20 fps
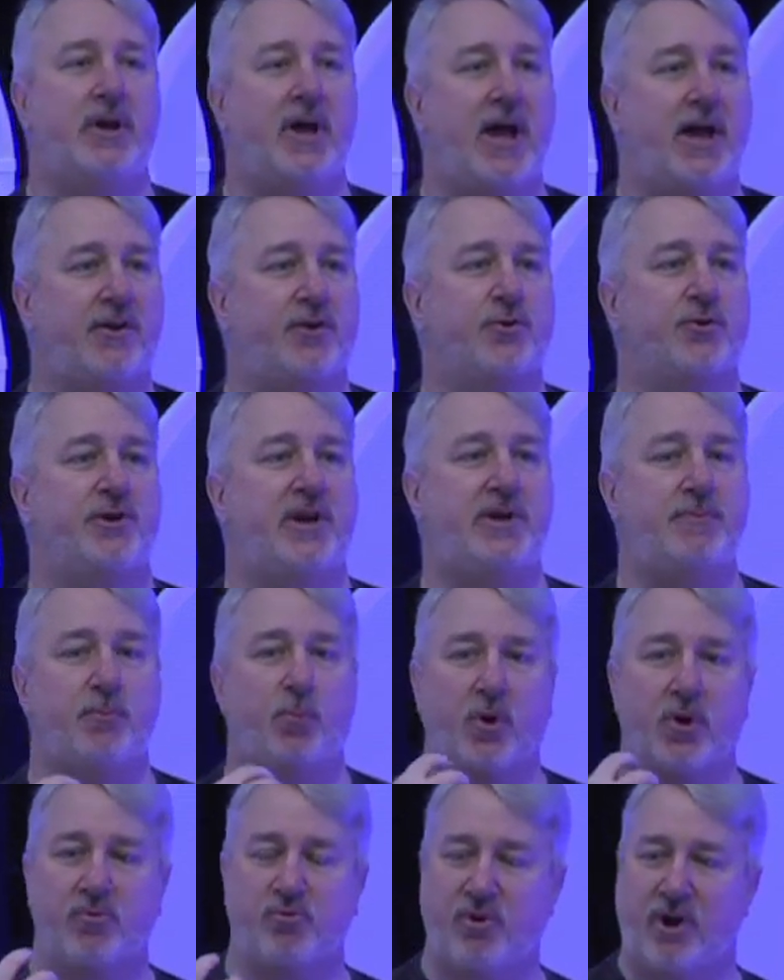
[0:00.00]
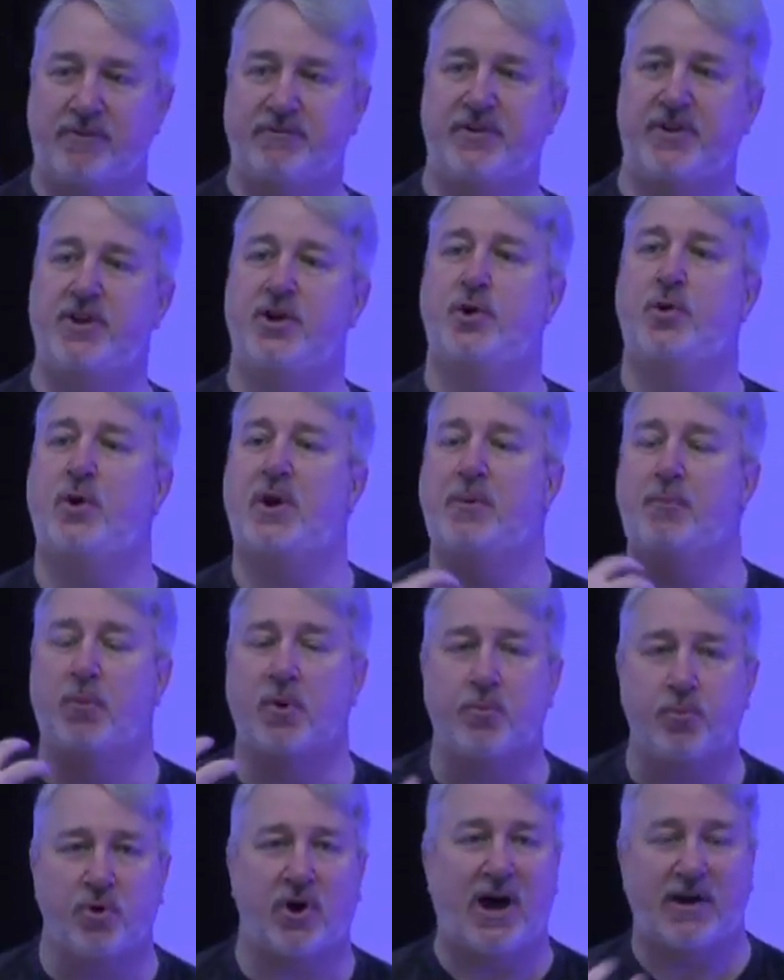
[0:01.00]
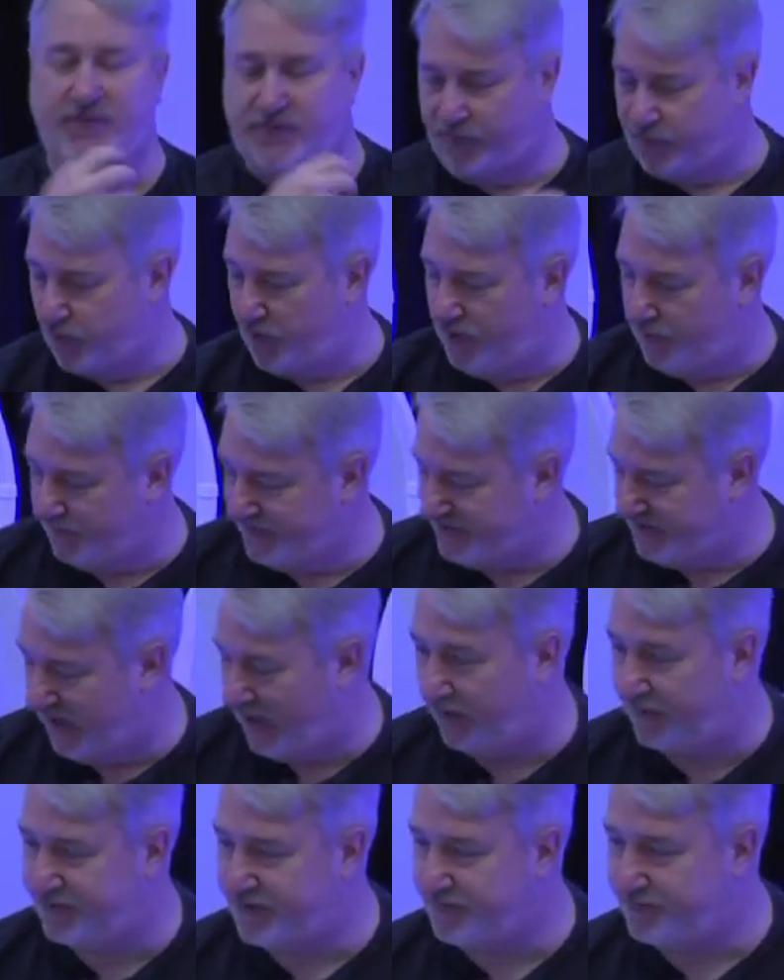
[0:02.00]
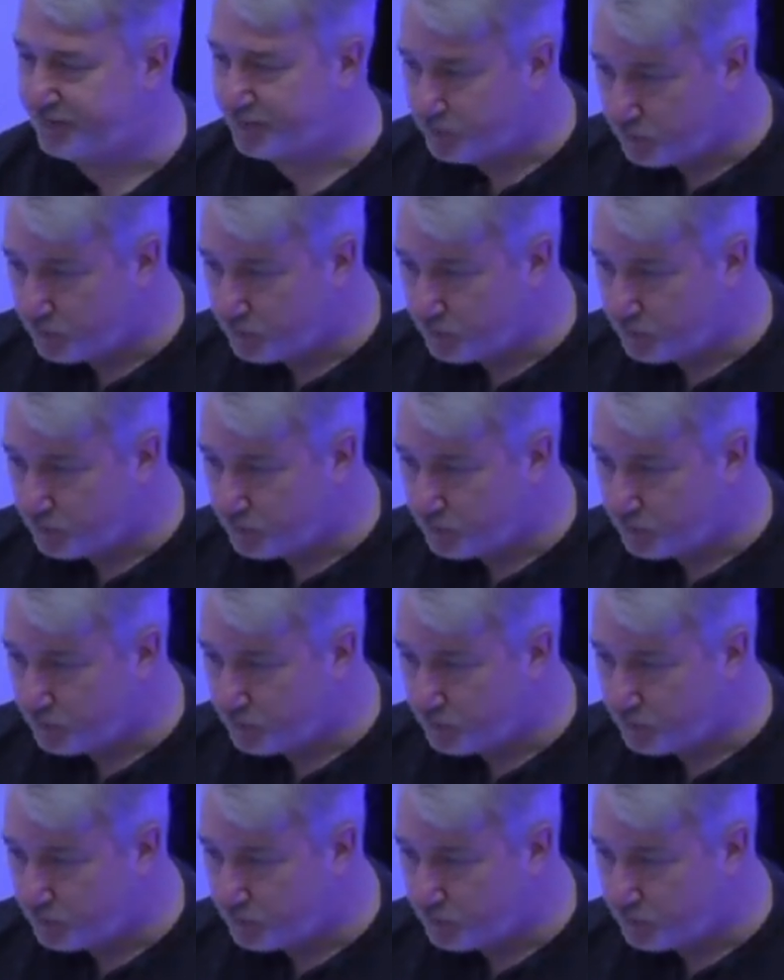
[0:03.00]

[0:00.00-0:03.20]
and create more revenue and more profit for themselves.